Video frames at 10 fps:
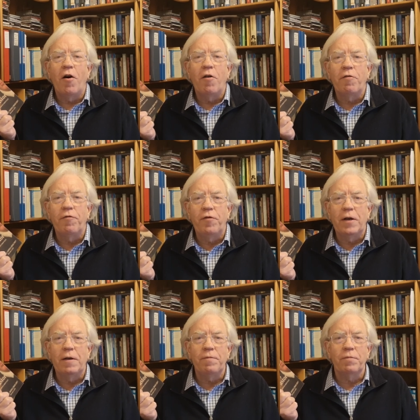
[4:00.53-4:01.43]
of
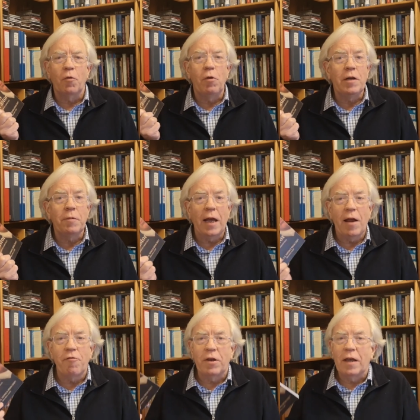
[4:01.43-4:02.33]
uh, William
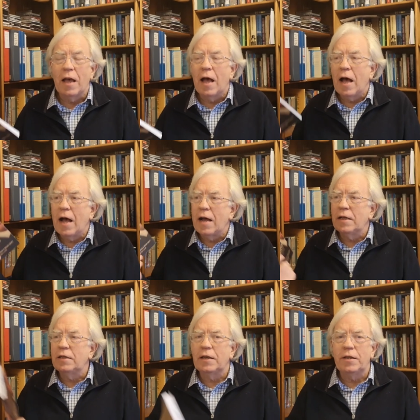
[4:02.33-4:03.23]
Carey.
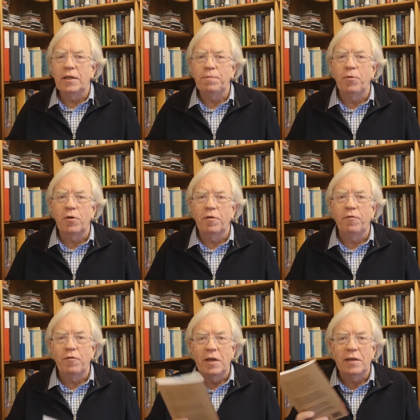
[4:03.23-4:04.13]
And uh, this book
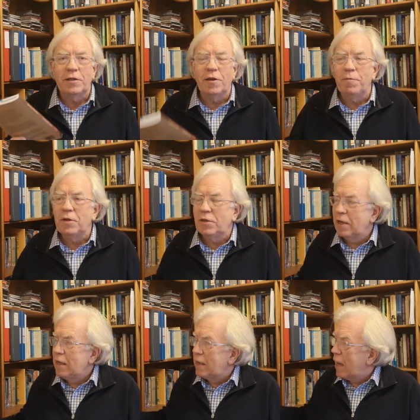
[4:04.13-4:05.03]
of his sermons
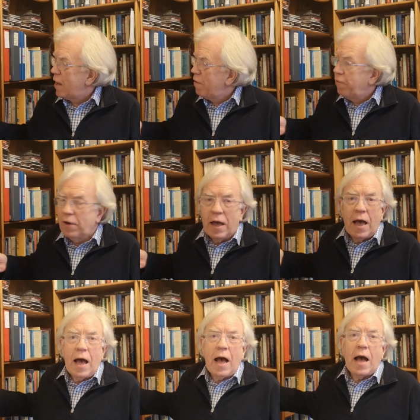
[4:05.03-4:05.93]
that he gave
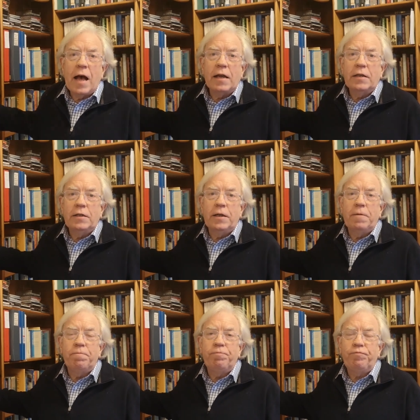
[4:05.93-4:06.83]
at
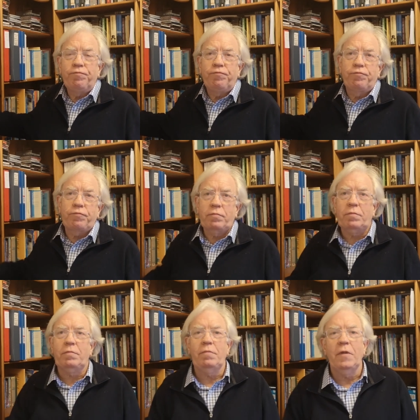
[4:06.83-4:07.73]
um,
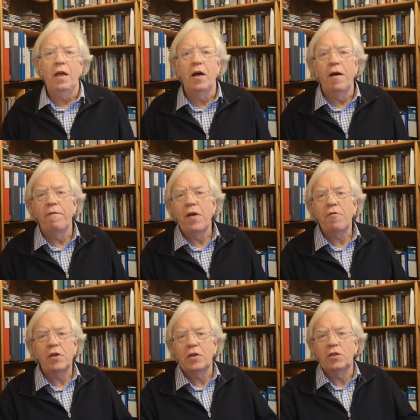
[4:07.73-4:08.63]
uh,
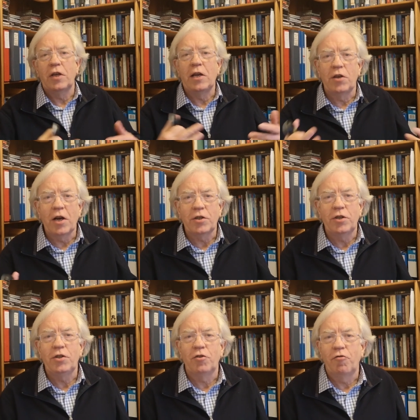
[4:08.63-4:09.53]
various
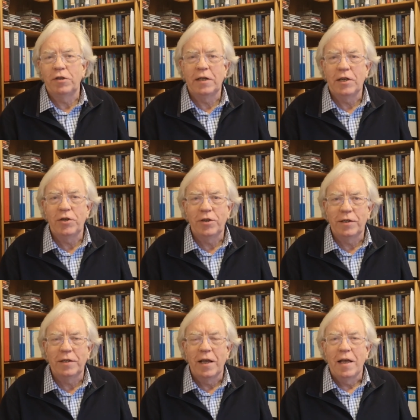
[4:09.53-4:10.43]
inductions or
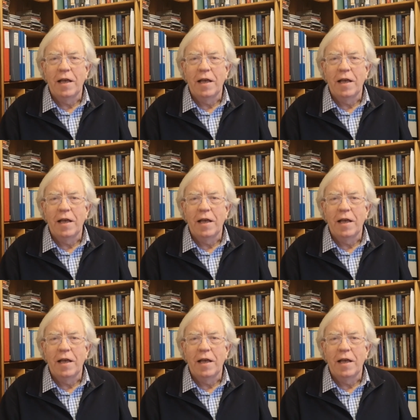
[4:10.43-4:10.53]
ordinations